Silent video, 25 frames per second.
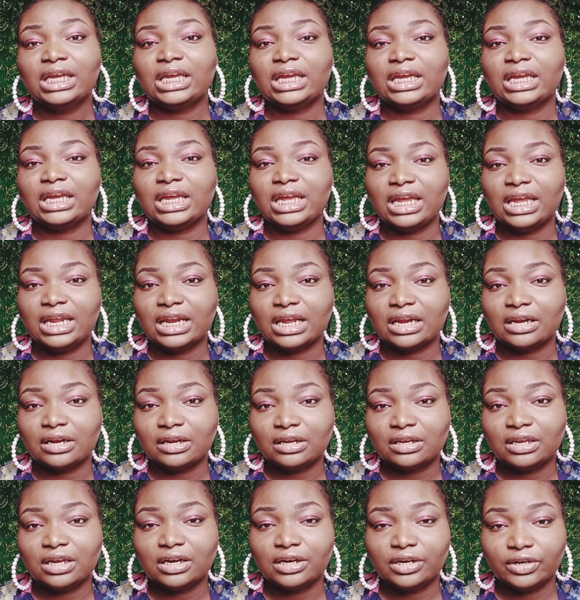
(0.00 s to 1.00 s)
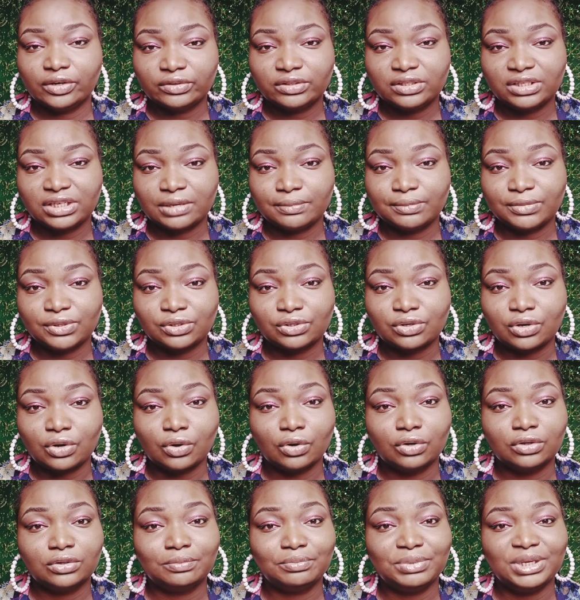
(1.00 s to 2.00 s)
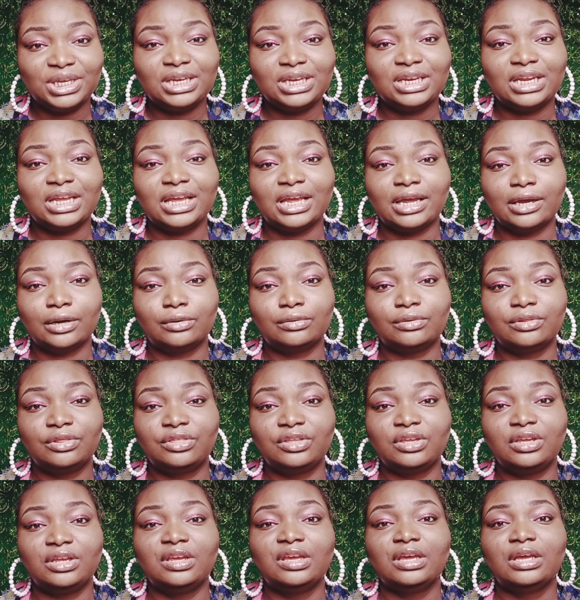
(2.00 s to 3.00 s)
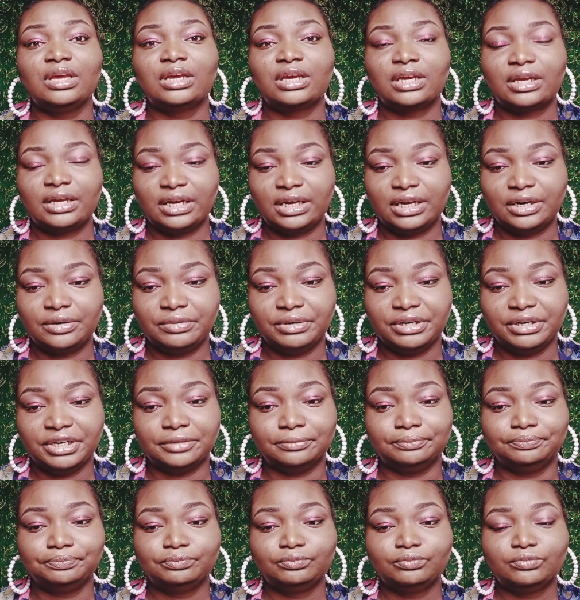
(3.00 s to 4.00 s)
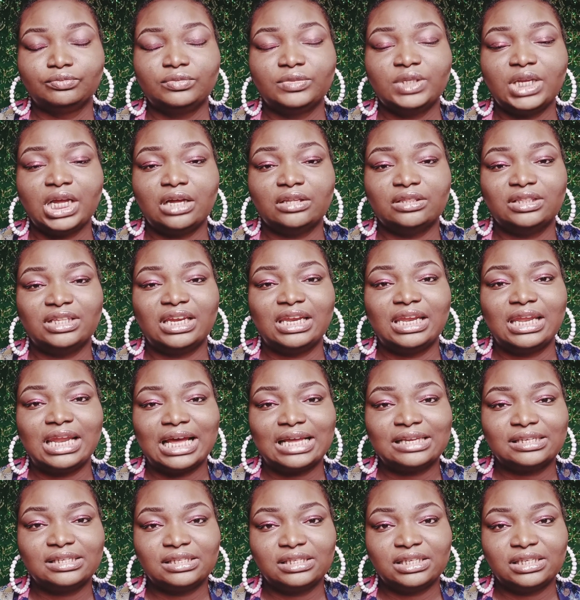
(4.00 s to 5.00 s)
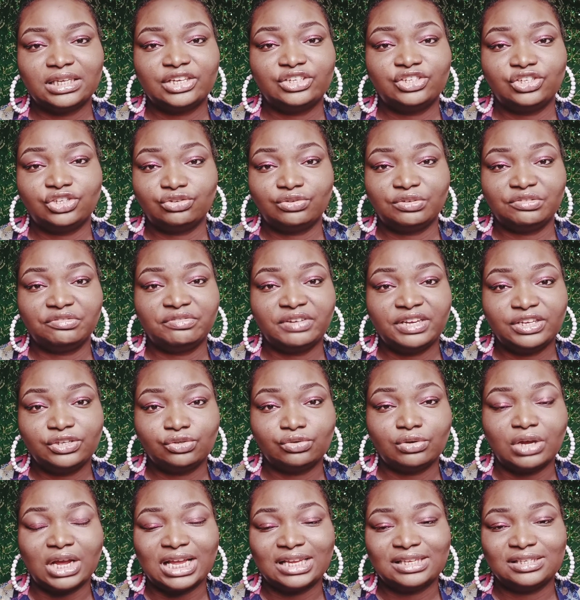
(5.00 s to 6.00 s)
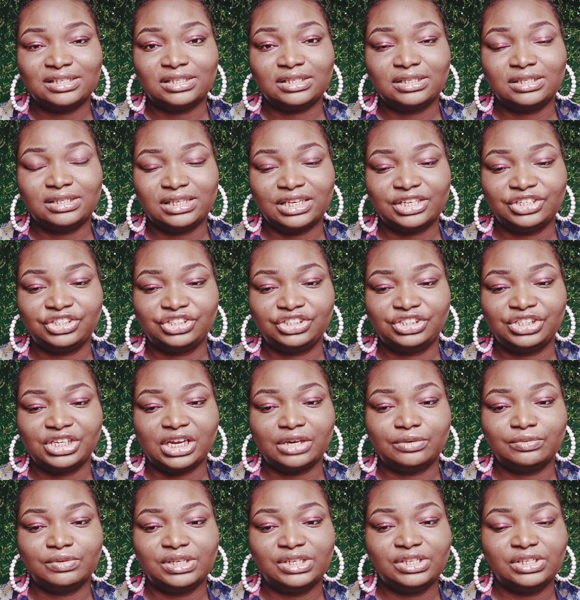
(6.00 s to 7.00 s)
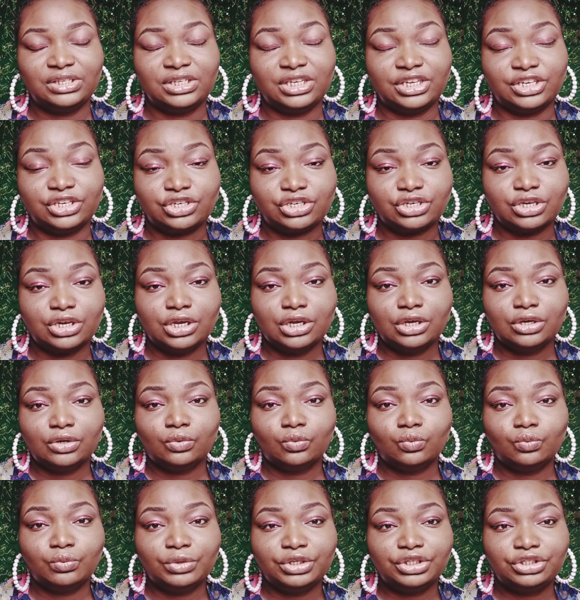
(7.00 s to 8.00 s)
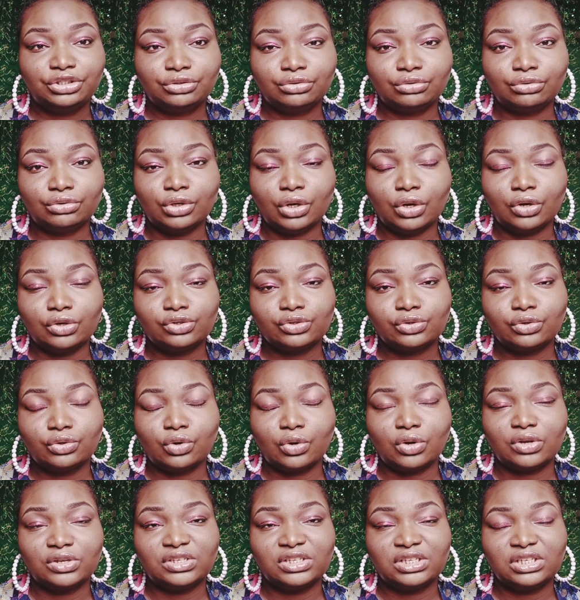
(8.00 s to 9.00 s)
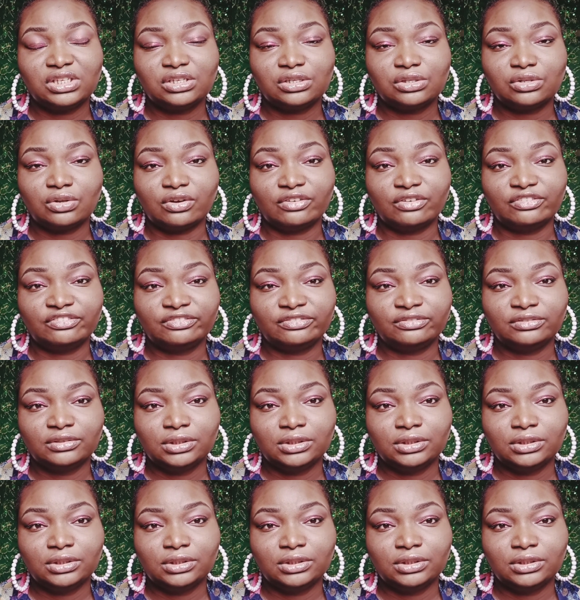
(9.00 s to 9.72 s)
In another health term, is called being a healthy carrier. Now, the last stage is referred to as the tertiary stage, which could also consist of